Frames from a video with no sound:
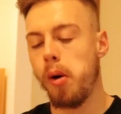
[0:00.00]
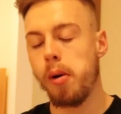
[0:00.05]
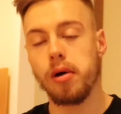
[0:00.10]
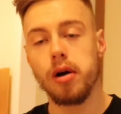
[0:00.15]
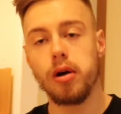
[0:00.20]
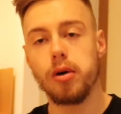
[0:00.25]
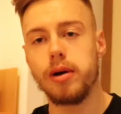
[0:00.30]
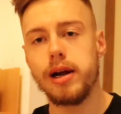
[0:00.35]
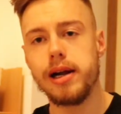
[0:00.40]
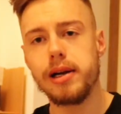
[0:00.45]

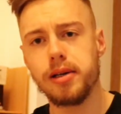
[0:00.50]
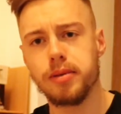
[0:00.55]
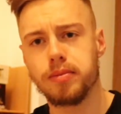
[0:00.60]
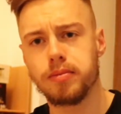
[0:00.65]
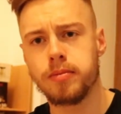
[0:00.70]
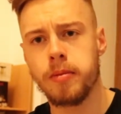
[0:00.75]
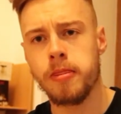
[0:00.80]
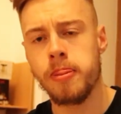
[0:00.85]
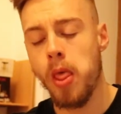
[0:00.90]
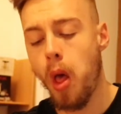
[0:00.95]
Alright,
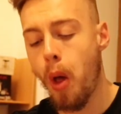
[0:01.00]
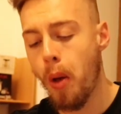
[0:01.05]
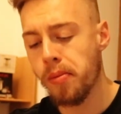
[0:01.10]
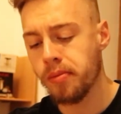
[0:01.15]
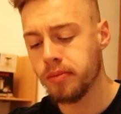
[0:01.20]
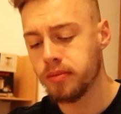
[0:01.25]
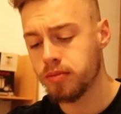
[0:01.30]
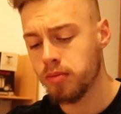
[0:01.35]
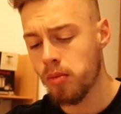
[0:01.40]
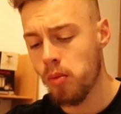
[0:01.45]

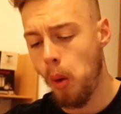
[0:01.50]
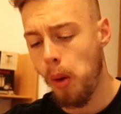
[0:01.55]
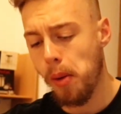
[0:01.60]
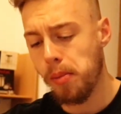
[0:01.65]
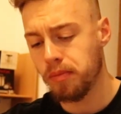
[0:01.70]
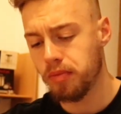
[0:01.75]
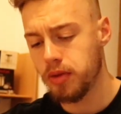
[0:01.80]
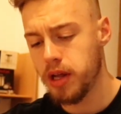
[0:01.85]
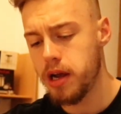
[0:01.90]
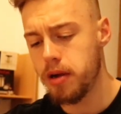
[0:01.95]

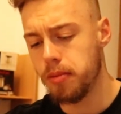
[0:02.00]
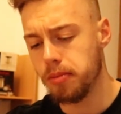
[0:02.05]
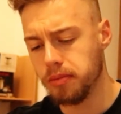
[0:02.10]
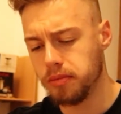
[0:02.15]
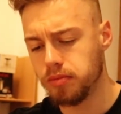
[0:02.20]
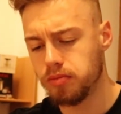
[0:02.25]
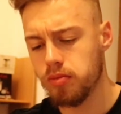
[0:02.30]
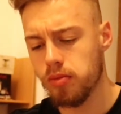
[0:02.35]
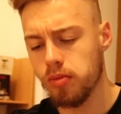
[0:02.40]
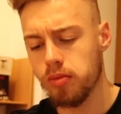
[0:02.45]
damn,
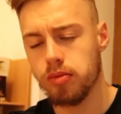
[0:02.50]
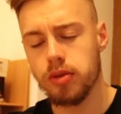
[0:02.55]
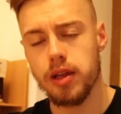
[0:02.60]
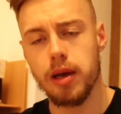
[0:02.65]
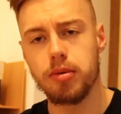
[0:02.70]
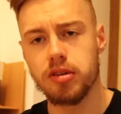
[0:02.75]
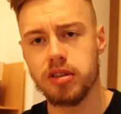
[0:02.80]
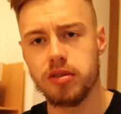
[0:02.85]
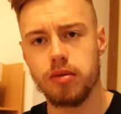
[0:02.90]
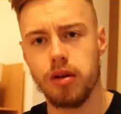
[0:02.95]

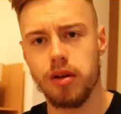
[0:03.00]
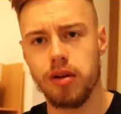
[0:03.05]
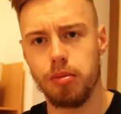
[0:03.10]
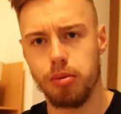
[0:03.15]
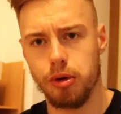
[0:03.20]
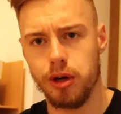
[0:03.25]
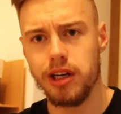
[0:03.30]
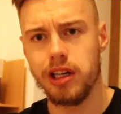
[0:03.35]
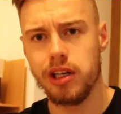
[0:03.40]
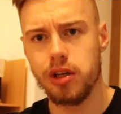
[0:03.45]
that was
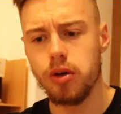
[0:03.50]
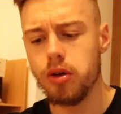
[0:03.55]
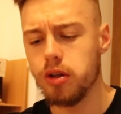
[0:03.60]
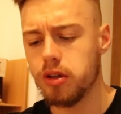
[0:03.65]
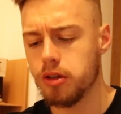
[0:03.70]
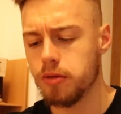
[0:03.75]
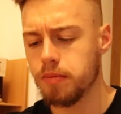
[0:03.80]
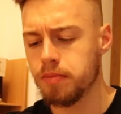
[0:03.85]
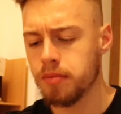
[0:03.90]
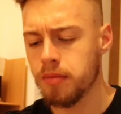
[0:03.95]
pretty good.
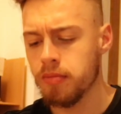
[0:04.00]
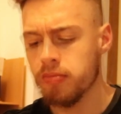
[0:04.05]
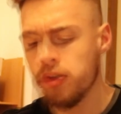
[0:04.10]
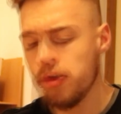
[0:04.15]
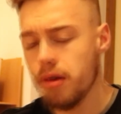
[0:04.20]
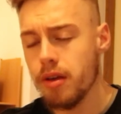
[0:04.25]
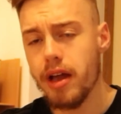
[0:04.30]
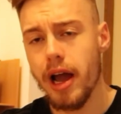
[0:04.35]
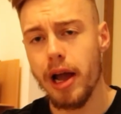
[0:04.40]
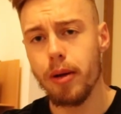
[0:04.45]

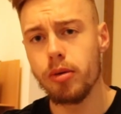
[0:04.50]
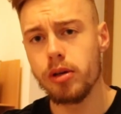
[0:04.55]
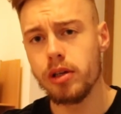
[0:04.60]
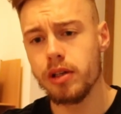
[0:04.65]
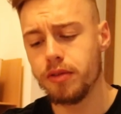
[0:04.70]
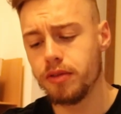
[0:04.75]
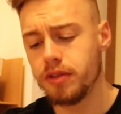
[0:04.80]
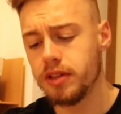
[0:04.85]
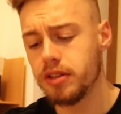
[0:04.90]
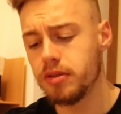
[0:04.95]
I would
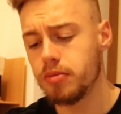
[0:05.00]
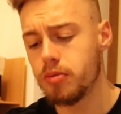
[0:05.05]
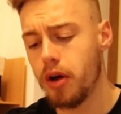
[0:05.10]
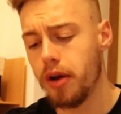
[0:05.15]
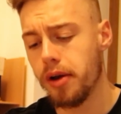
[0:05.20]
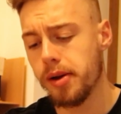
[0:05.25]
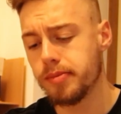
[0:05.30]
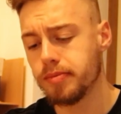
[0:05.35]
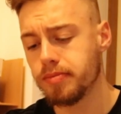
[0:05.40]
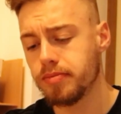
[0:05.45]
give this
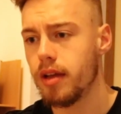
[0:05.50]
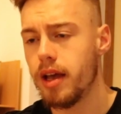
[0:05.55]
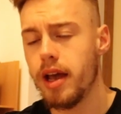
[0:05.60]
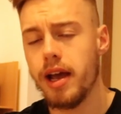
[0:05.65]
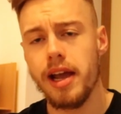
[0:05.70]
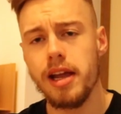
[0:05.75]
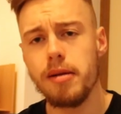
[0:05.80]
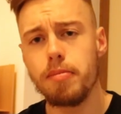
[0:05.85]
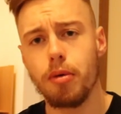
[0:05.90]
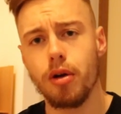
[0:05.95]
one an
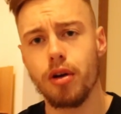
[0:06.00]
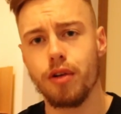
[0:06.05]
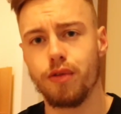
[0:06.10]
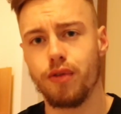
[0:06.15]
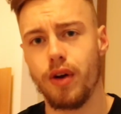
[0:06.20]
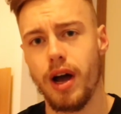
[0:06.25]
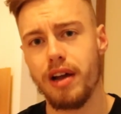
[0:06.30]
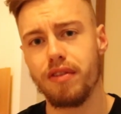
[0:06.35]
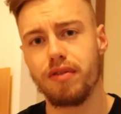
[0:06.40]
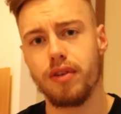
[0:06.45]

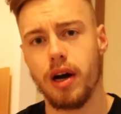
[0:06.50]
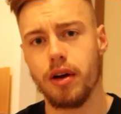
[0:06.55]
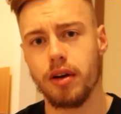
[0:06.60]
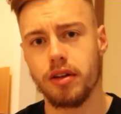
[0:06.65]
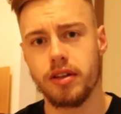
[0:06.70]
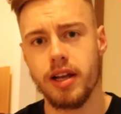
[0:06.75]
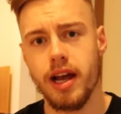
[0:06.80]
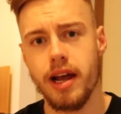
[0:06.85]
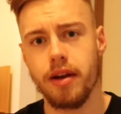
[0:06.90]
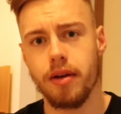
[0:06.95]
8.5 out
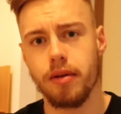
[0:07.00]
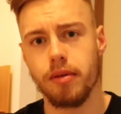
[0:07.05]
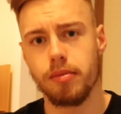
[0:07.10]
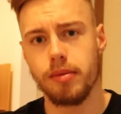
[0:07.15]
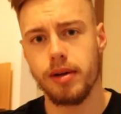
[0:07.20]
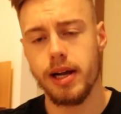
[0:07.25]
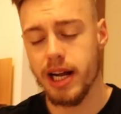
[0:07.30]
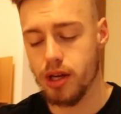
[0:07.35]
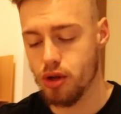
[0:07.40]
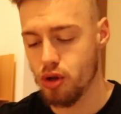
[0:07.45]
of 10
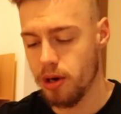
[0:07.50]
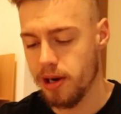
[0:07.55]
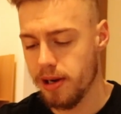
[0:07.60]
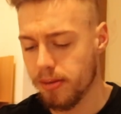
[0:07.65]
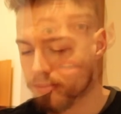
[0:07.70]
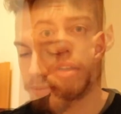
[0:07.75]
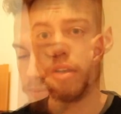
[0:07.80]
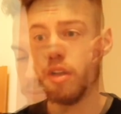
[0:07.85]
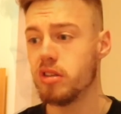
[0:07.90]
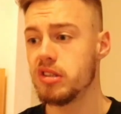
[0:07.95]
actually.
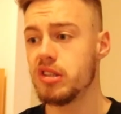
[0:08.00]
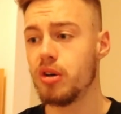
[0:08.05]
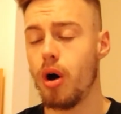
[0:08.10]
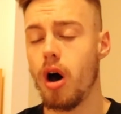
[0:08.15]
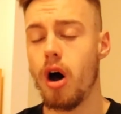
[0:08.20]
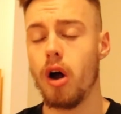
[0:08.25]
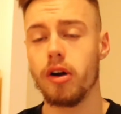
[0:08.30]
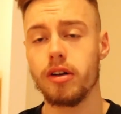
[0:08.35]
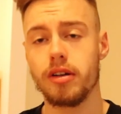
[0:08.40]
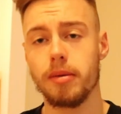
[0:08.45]
Not so
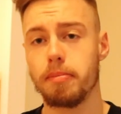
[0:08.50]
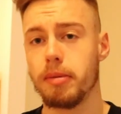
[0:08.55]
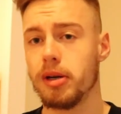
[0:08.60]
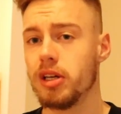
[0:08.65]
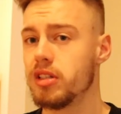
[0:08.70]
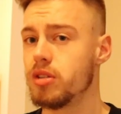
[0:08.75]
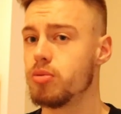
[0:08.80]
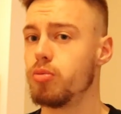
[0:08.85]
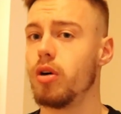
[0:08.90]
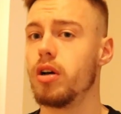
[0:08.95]
hard, but
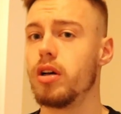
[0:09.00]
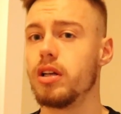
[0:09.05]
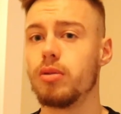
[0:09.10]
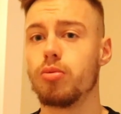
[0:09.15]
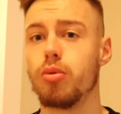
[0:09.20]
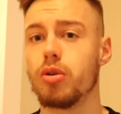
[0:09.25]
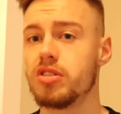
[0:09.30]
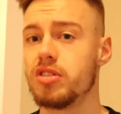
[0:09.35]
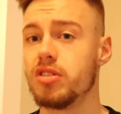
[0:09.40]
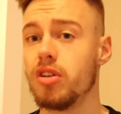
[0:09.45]
it
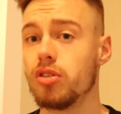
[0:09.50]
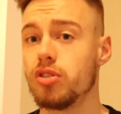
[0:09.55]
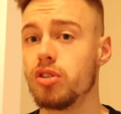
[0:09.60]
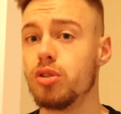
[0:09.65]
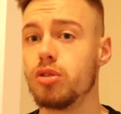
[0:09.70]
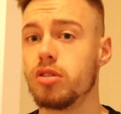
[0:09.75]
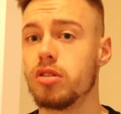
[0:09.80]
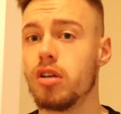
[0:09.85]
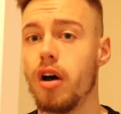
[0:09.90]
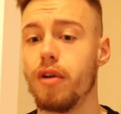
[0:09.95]
was not
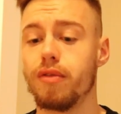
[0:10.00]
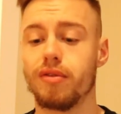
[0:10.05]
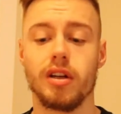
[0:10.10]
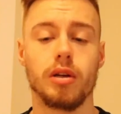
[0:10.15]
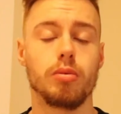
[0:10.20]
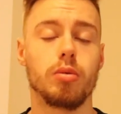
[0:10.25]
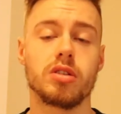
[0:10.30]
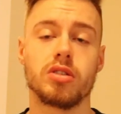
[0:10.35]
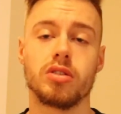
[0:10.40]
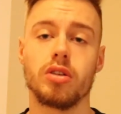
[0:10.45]
too soft.
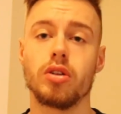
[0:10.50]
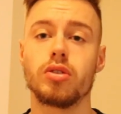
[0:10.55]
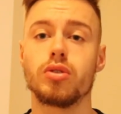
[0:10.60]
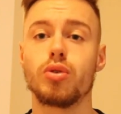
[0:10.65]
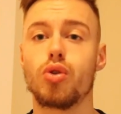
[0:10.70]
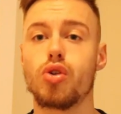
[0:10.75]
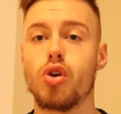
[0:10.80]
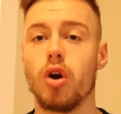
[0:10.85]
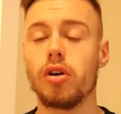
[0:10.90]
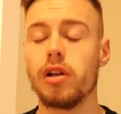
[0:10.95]
It was not
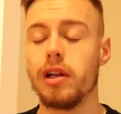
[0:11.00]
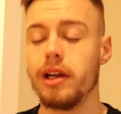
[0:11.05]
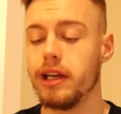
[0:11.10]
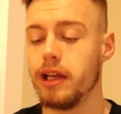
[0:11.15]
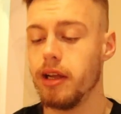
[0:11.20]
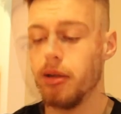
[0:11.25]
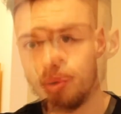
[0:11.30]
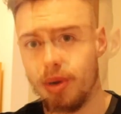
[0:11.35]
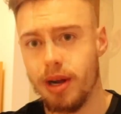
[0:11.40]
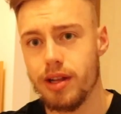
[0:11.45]
too
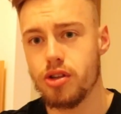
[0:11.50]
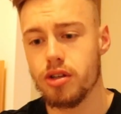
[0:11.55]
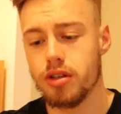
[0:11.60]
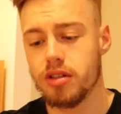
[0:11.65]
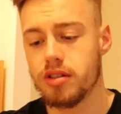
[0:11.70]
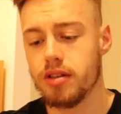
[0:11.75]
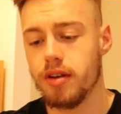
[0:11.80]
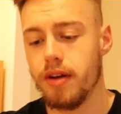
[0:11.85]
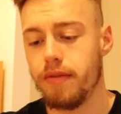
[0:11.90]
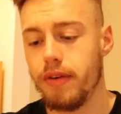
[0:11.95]
chocolatey. Crunch
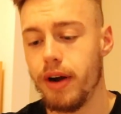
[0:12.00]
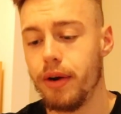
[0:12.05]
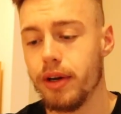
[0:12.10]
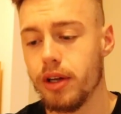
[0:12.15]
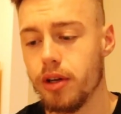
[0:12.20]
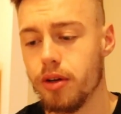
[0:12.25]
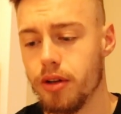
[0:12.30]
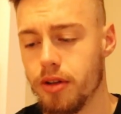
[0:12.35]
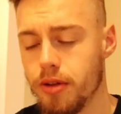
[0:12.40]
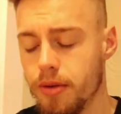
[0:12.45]
is very
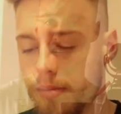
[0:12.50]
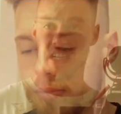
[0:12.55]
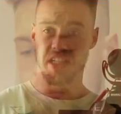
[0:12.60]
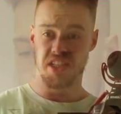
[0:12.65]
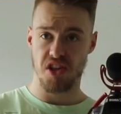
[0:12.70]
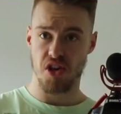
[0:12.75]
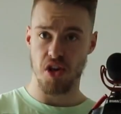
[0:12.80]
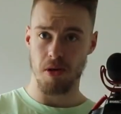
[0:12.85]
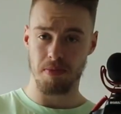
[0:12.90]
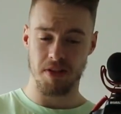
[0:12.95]
good.
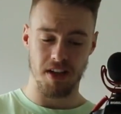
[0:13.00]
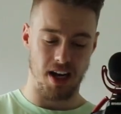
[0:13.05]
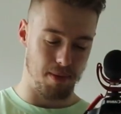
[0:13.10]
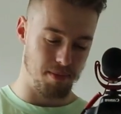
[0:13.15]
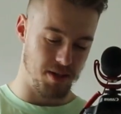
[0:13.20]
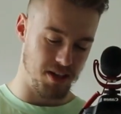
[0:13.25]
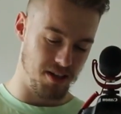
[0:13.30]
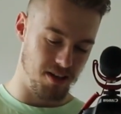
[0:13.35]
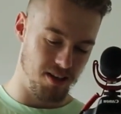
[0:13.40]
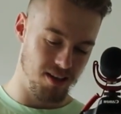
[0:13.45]
It's gym time,
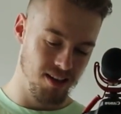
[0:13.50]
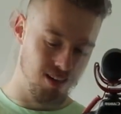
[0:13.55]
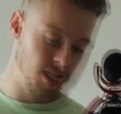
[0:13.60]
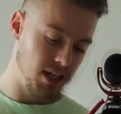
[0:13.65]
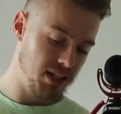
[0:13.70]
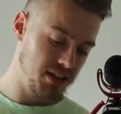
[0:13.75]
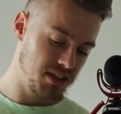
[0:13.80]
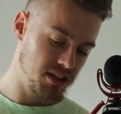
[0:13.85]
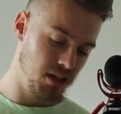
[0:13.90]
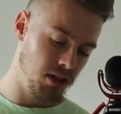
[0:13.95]
y'all.
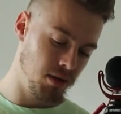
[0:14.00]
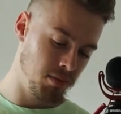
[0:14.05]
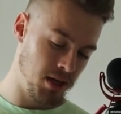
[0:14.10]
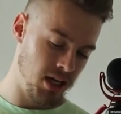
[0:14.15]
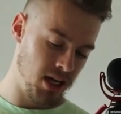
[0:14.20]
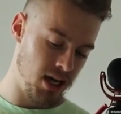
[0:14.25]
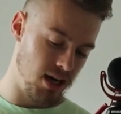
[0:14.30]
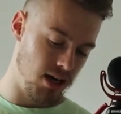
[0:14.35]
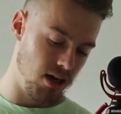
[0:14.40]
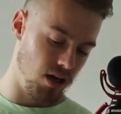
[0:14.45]
Today it's gonna
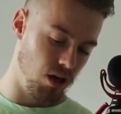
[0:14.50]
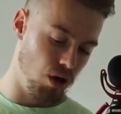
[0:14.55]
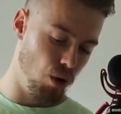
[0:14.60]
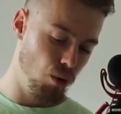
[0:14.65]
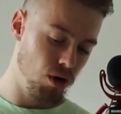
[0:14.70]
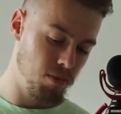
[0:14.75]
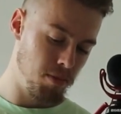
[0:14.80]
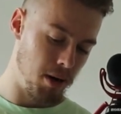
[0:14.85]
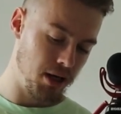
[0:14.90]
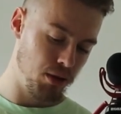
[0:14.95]
be a
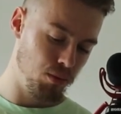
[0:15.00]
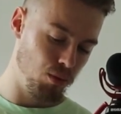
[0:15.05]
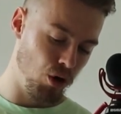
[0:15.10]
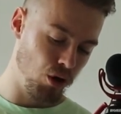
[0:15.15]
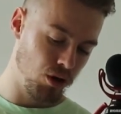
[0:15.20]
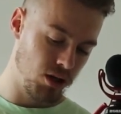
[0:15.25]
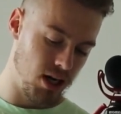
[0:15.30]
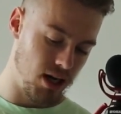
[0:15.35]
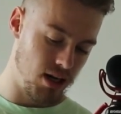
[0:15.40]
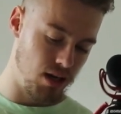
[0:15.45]
lower body
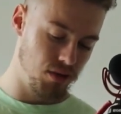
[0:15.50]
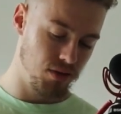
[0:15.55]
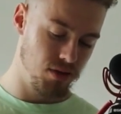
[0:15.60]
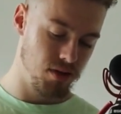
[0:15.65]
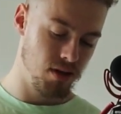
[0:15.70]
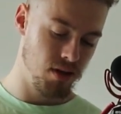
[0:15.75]
workout.